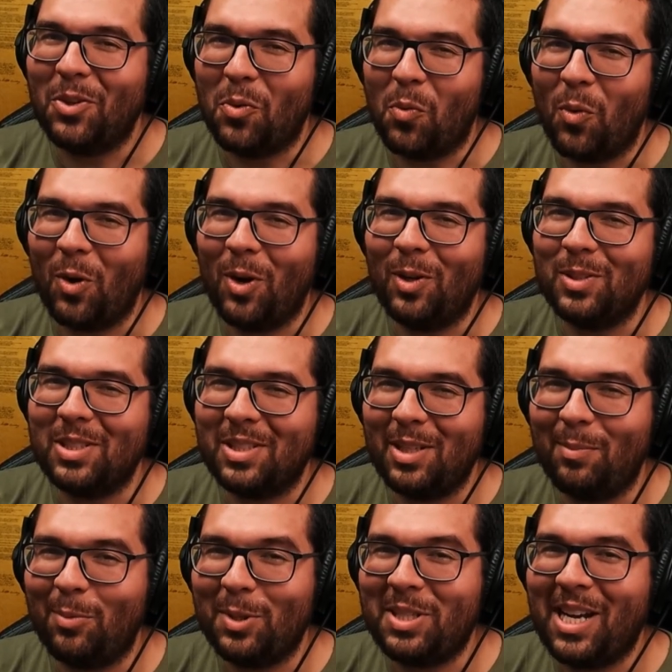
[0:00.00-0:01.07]
the world's
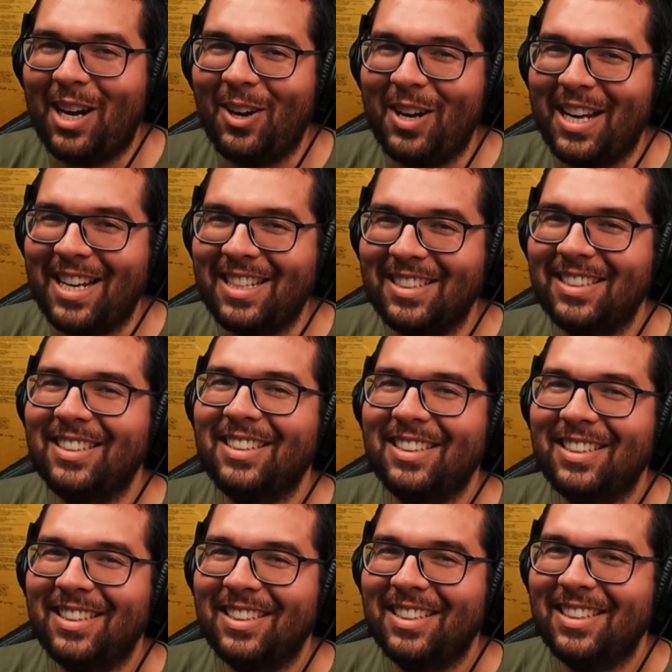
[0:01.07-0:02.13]
libertarian,
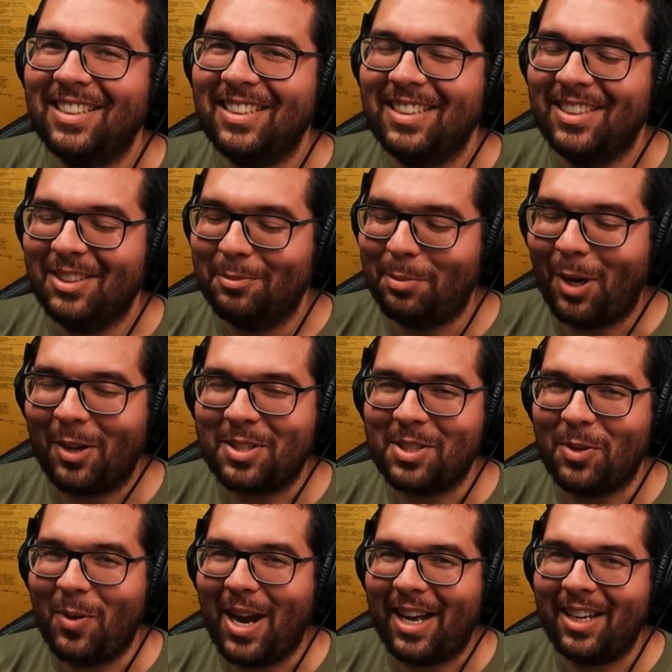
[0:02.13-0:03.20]
Parks
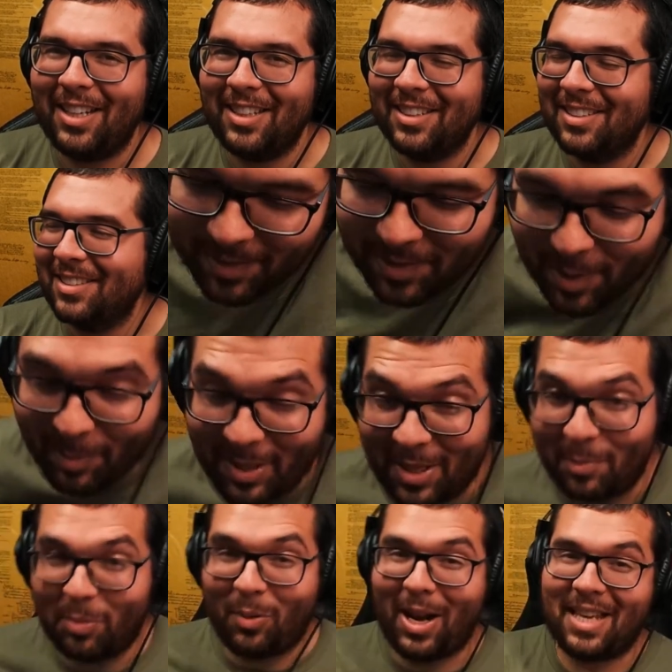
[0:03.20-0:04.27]
and Rec, to be
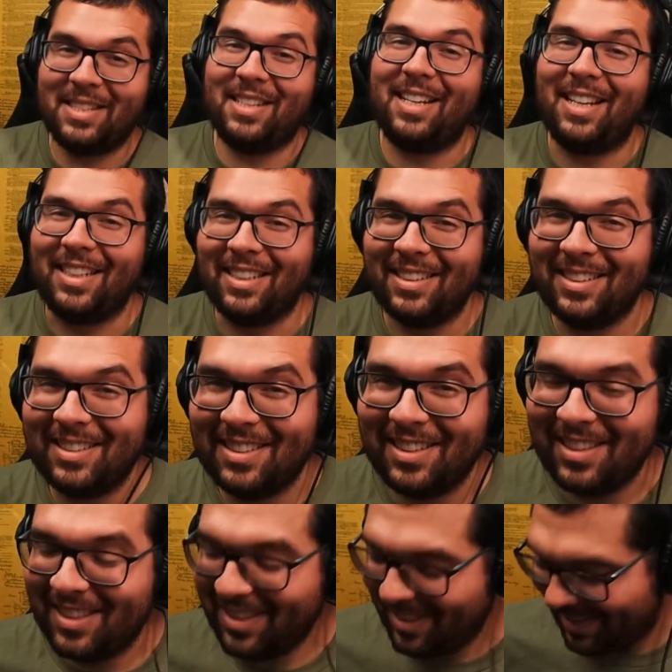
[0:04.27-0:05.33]
the president.
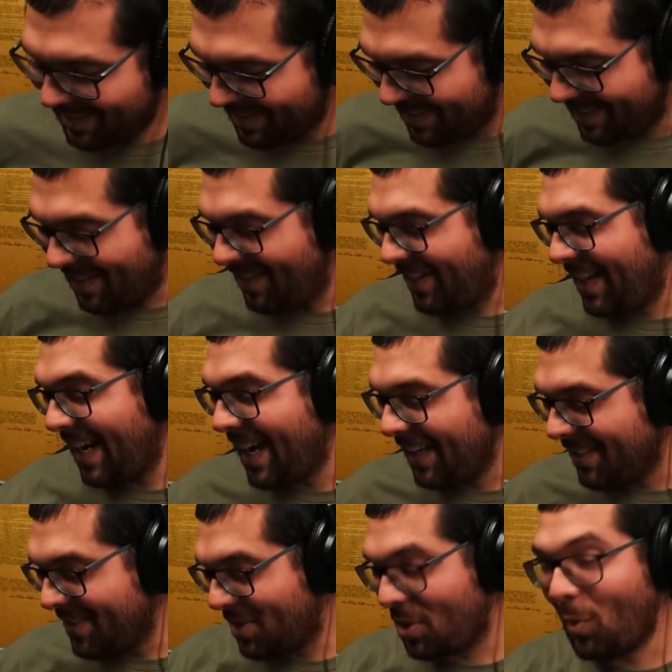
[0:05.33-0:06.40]

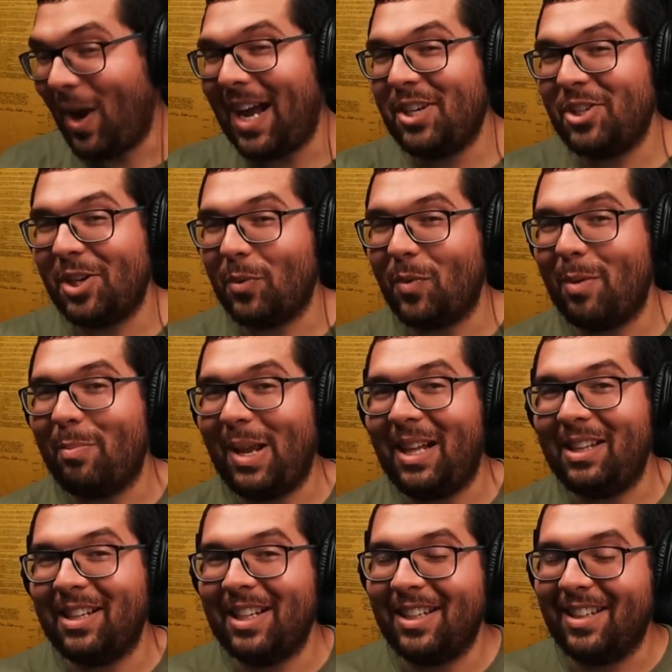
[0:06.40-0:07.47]
Okay, squashing
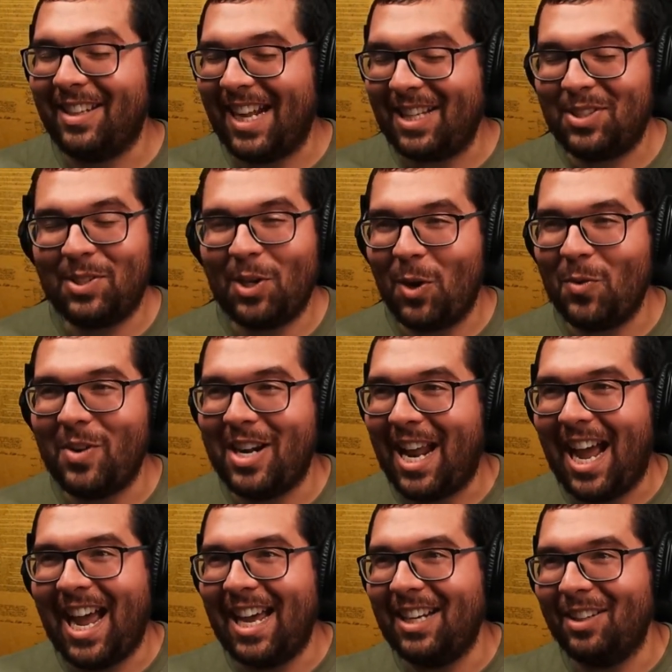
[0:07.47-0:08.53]
rebellion. That's so
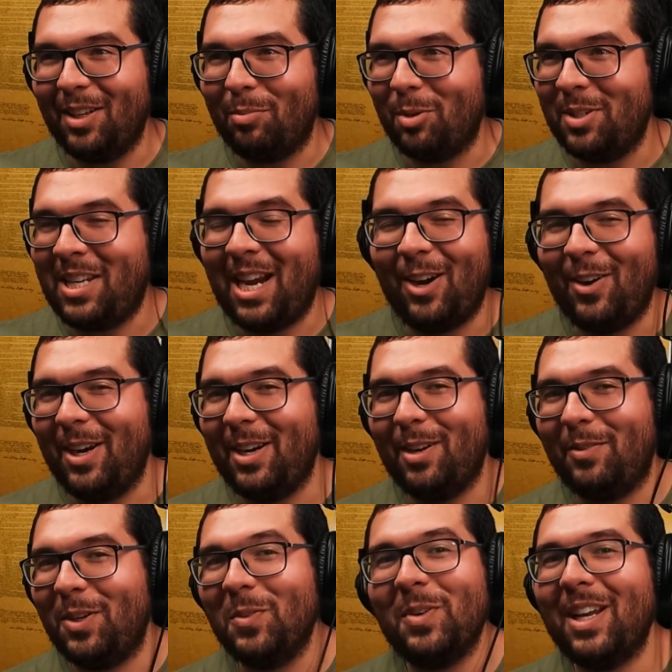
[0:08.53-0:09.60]
non-libertarian
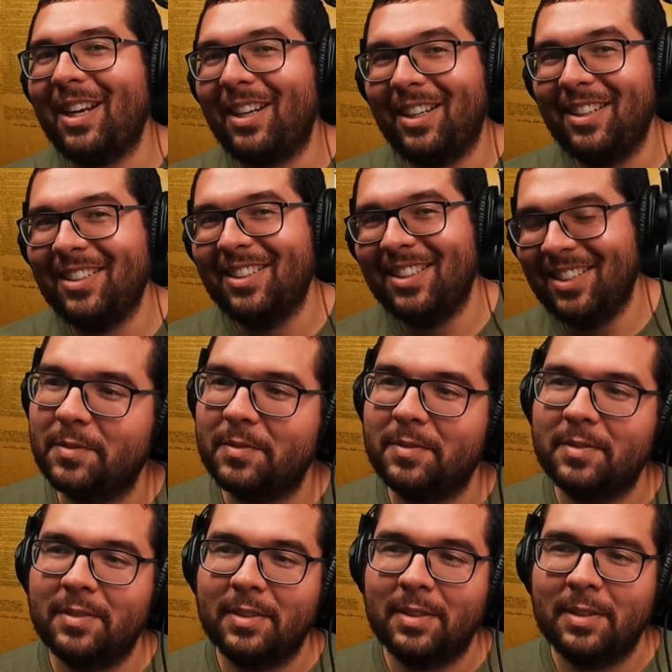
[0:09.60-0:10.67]
of you, Nick.
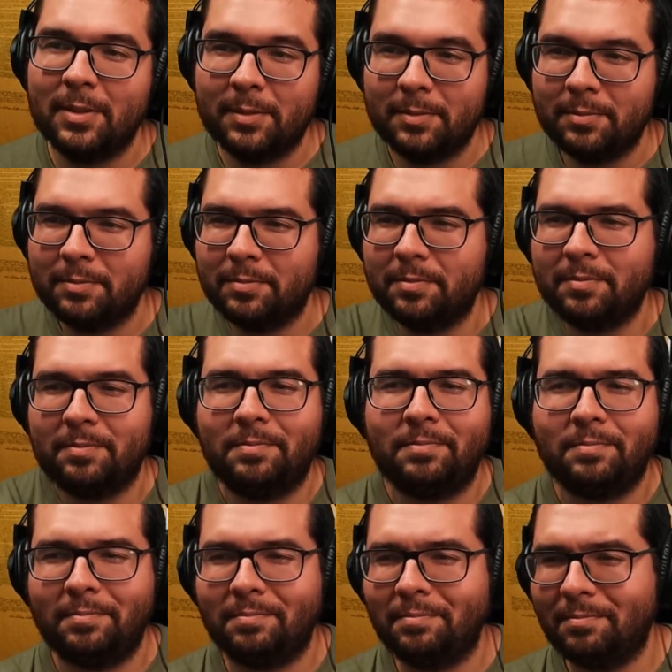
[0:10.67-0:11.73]
America. The
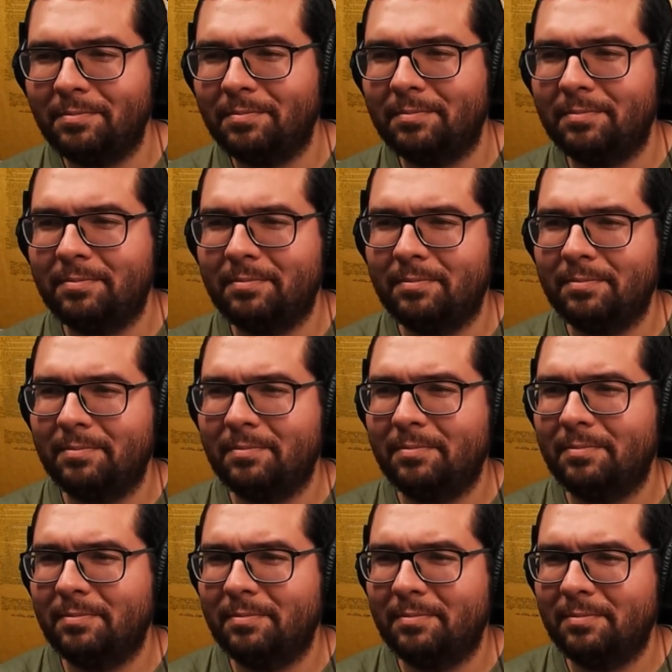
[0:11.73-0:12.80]
so-called
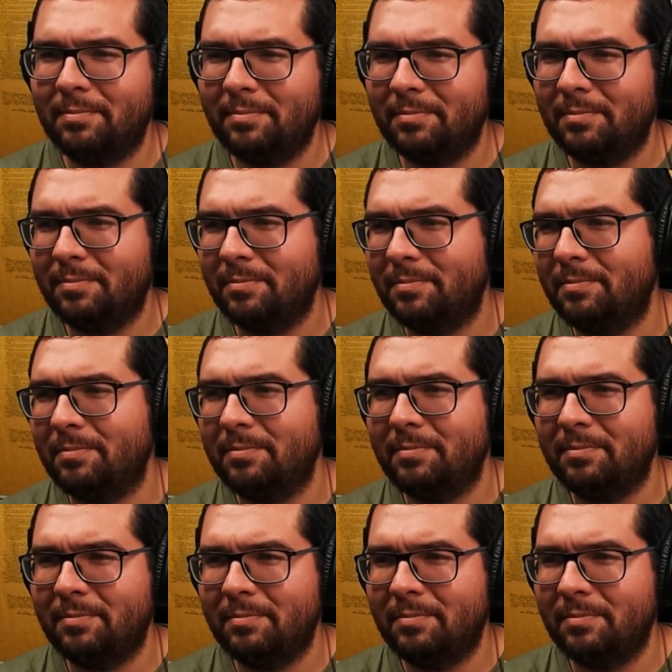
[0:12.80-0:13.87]
Western forces
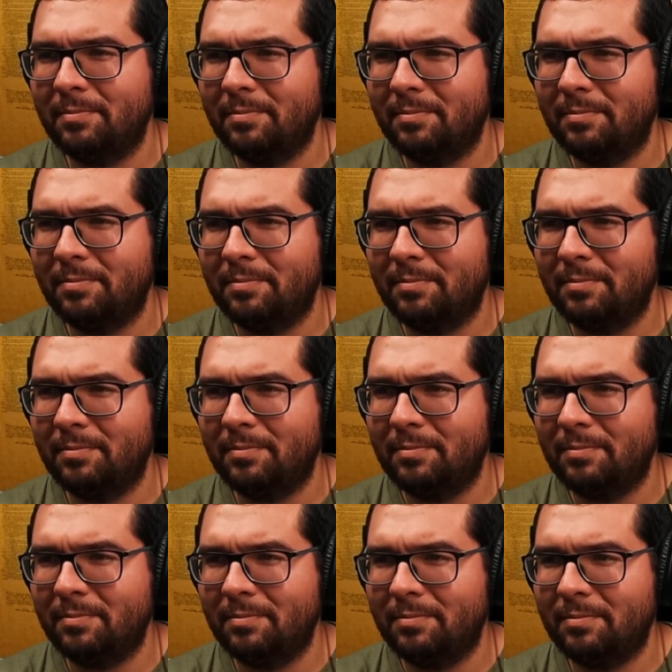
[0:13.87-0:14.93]
of Texas and
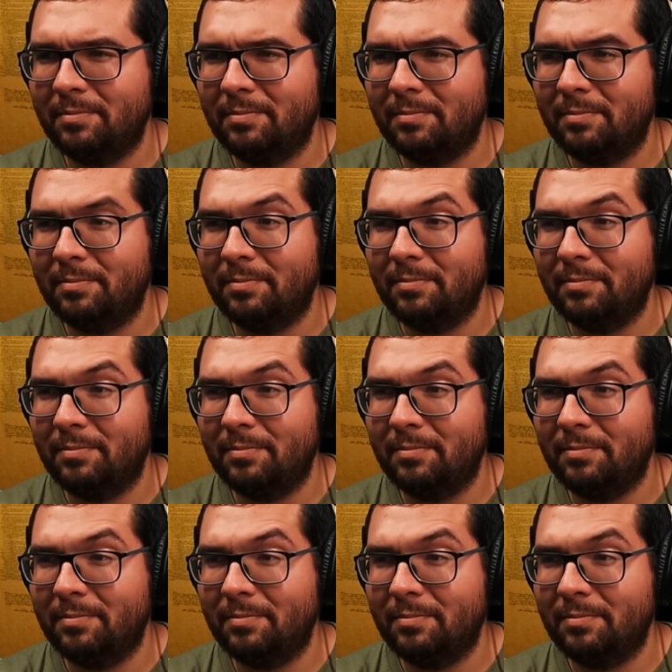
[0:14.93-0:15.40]
California